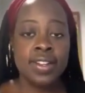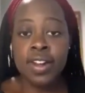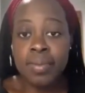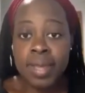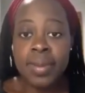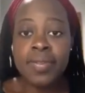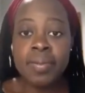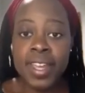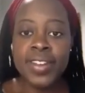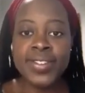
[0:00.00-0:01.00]
or maybe even
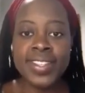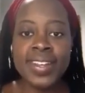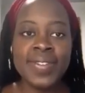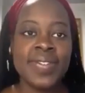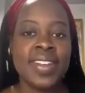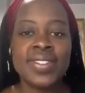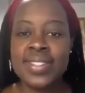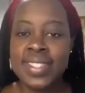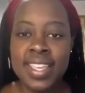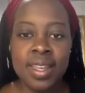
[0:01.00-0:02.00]
by yourself, and
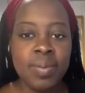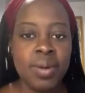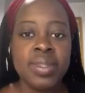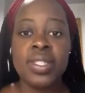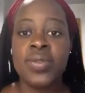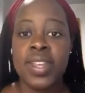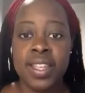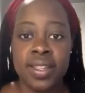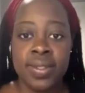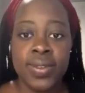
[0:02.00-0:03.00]
just take a moment to read
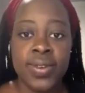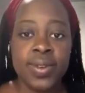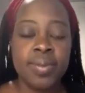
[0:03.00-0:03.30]
it through.